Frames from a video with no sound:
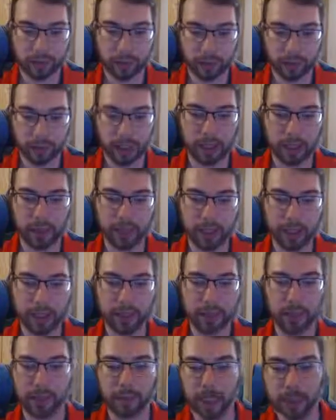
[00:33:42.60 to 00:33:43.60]
Alright, we get the
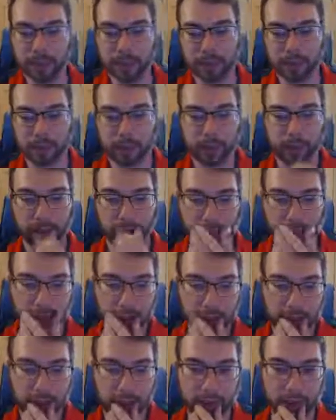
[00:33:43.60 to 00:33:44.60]
master.
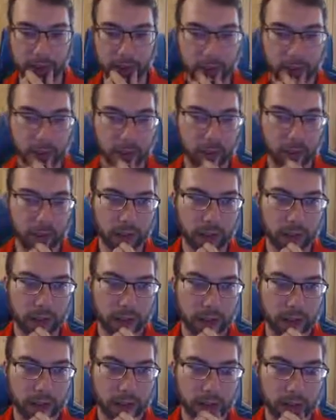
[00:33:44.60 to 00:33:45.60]
Nice. Or
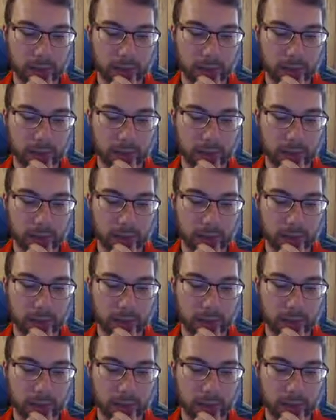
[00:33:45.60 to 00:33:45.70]
the...